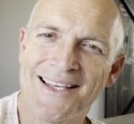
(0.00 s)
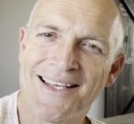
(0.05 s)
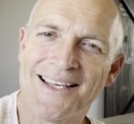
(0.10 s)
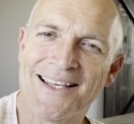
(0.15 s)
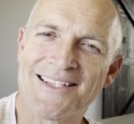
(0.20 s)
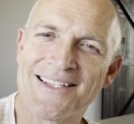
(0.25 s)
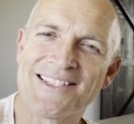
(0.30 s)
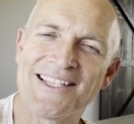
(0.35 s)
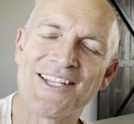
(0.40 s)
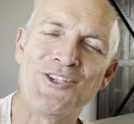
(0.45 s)

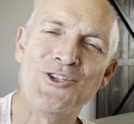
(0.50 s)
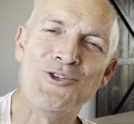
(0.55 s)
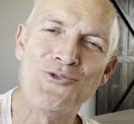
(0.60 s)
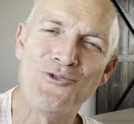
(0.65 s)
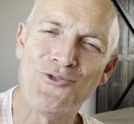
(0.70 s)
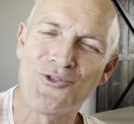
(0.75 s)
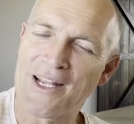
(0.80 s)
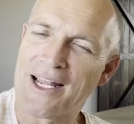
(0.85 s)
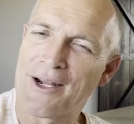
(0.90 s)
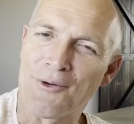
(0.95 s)
is that you
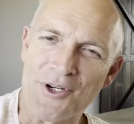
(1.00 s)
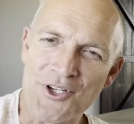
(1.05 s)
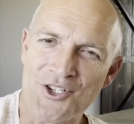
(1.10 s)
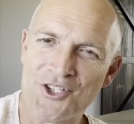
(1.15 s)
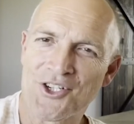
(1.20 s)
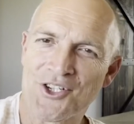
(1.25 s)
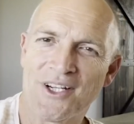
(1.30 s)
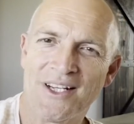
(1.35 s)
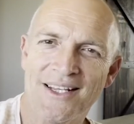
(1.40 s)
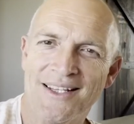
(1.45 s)

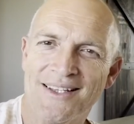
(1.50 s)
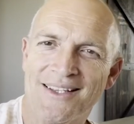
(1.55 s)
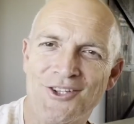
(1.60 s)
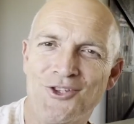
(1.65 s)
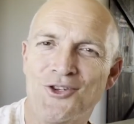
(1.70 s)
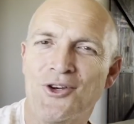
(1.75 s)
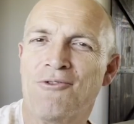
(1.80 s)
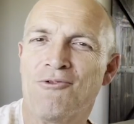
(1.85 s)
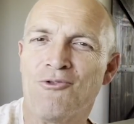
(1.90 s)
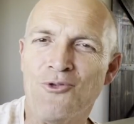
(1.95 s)
flourish,
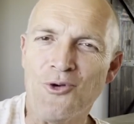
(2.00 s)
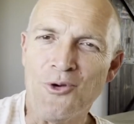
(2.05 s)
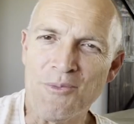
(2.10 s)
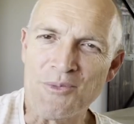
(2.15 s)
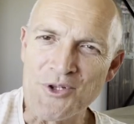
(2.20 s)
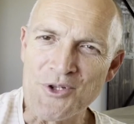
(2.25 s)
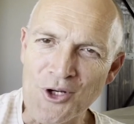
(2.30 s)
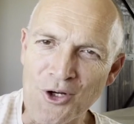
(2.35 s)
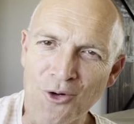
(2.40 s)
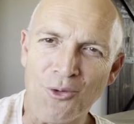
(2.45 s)
that you have
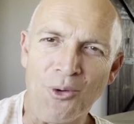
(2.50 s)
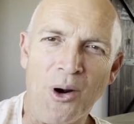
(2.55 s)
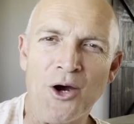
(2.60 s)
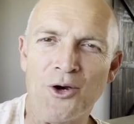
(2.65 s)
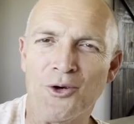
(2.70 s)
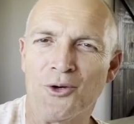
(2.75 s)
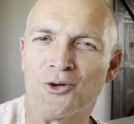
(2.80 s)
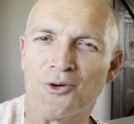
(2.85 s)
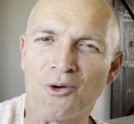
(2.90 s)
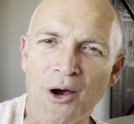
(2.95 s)
room to grow,
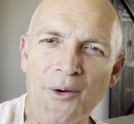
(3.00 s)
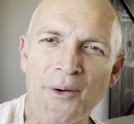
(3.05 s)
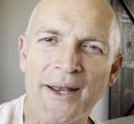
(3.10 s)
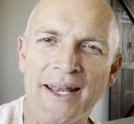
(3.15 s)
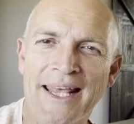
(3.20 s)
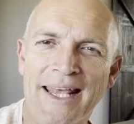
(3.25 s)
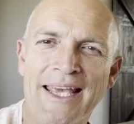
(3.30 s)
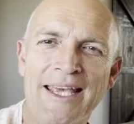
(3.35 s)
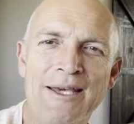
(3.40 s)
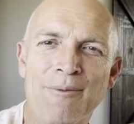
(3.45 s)
grow
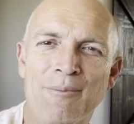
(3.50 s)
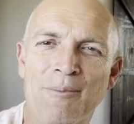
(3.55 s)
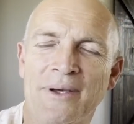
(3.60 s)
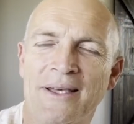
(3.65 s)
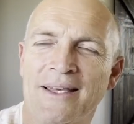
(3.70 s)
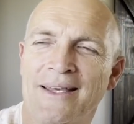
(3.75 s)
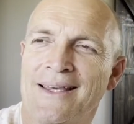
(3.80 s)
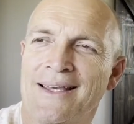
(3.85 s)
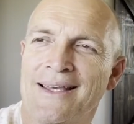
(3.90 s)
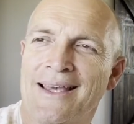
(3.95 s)
in Him
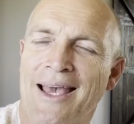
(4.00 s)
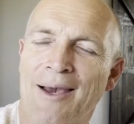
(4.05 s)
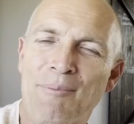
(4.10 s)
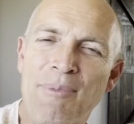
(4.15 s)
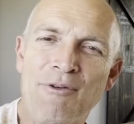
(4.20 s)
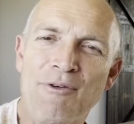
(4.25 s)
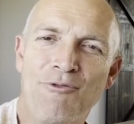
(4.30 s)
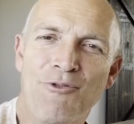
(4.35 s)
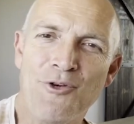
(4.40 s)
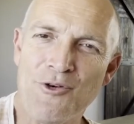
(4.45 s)
and
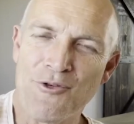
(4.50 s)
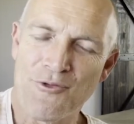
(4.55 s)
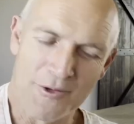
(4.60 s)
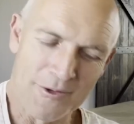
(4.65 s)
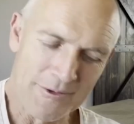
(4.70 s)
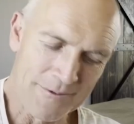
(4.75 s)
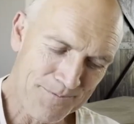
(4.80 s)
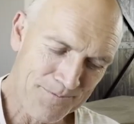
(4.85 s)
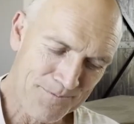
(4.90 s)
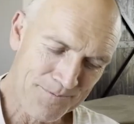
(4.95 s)
be
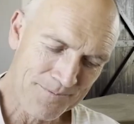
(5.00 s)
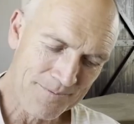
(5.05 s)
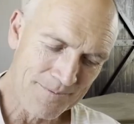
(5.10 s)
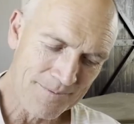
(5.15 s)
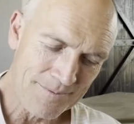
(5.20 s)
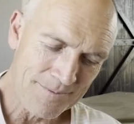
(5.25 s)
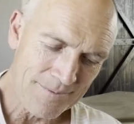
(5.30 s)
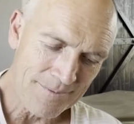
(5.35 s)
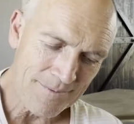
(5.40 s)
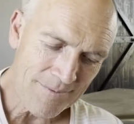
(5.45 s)
fruitful.
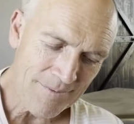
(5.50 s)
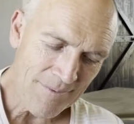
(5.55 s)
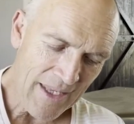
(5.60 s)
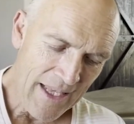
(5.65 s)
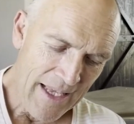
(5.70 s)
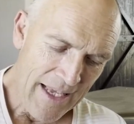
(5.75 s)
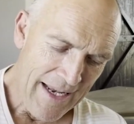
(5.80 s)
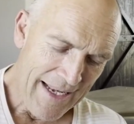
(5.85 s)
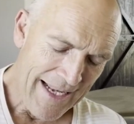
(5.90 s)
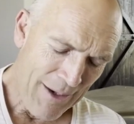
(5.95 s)

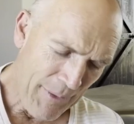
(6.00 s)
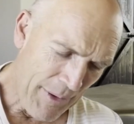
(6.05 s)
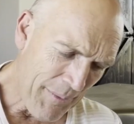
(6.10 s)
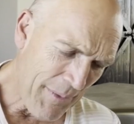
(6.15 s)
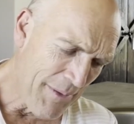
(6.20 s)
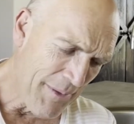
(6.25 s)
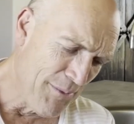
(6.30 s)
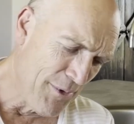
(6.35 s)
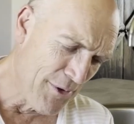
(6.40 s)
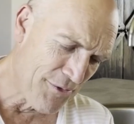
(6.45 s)
Now, when
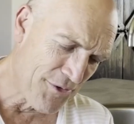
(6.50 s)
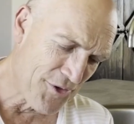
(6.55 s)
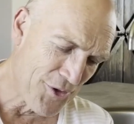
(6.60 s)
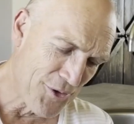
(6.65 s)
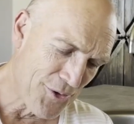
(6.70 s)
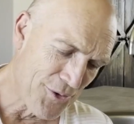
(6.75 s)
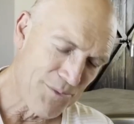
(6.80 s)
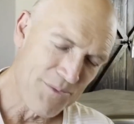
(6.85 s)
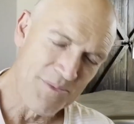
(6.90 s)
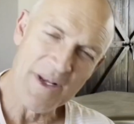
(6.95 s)
we move
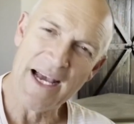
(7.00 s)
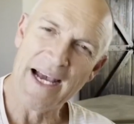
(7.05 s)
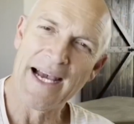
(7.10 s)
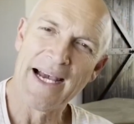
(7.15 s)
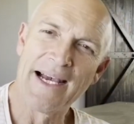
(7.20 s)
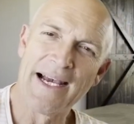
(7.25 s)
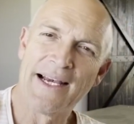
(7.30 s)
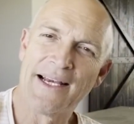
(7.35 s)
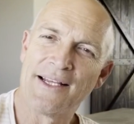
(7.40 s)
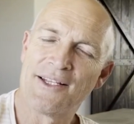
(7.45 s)
to
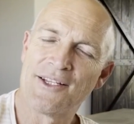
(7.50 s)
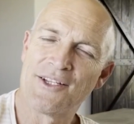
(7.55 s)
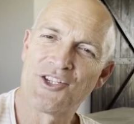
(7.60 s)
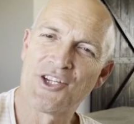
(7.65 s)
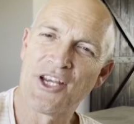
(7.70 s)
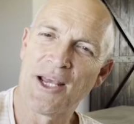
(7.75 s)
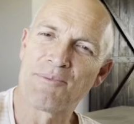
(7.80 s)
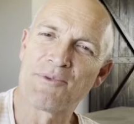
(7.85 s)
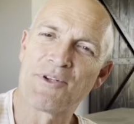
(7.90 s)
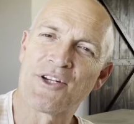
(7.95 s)
uh,
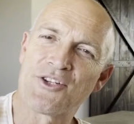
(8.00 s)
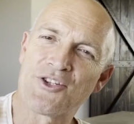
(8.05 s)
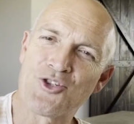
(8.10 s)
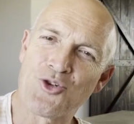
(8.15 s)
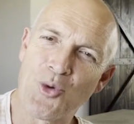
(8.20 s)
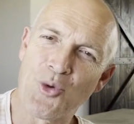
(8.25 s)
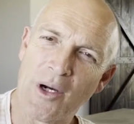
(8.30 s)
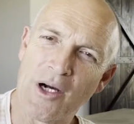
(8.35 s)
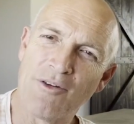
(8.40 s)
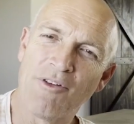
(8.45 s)
chapter
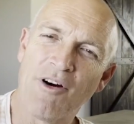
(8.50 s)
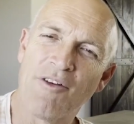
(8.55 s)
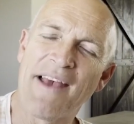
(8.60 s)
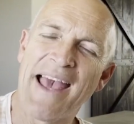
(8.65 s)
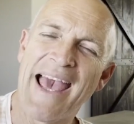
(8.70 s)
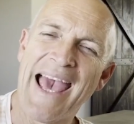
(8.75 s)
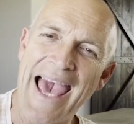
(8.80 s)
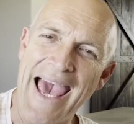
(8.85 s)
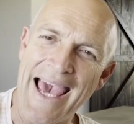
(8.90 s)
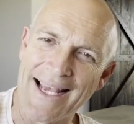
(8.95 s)
12 of
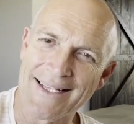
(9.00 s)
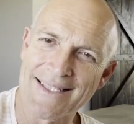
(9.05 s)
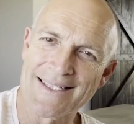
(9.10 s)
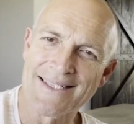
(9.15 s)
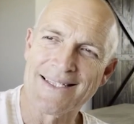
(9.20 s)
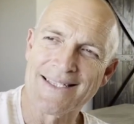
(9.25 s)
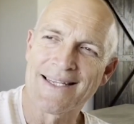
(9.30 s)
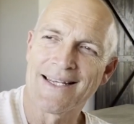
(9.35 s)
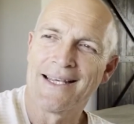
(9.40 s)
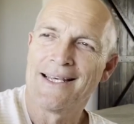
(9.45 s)

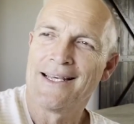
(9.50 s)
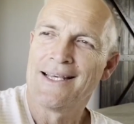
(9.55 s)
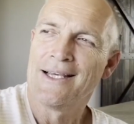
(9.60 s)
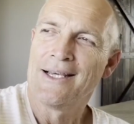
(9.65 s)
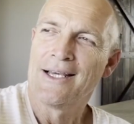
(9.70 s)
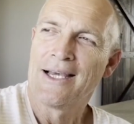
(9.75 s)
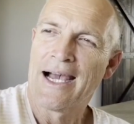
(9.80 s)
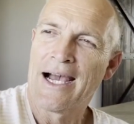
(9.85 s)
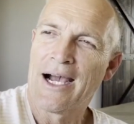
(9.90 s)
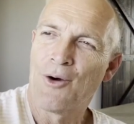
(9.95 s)
Acts,
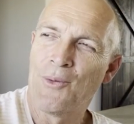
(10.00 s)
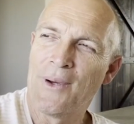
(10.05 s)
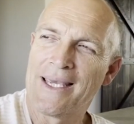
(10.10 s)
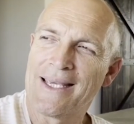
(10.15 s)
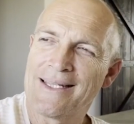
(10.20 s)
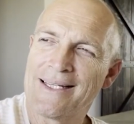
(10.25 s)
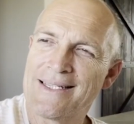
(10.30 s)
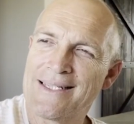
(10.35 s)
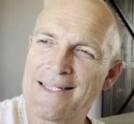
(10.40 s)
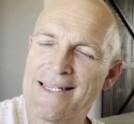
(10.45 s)
uh, we
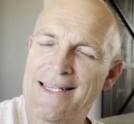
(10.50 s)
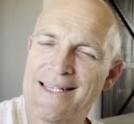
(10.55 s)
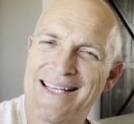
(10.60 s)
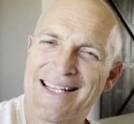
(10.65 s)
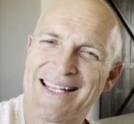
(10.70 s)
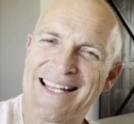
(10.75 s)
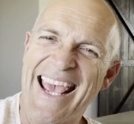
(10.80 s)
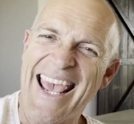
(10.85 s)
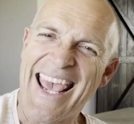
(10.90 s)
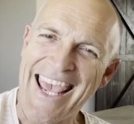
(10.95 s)
can see
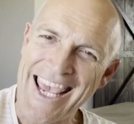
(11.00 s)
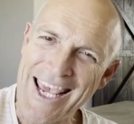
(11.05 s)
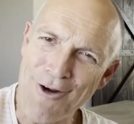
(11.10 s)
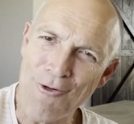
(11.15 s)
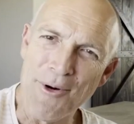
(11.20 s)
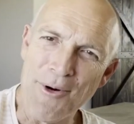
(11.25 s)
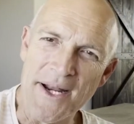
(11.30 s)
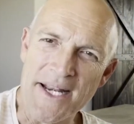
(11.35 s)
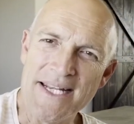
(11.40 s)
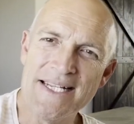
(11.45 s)
that
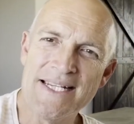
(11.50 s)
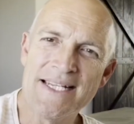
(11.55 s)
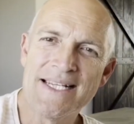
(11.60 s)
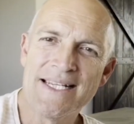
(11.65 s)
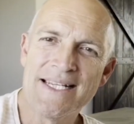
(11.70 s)
Herod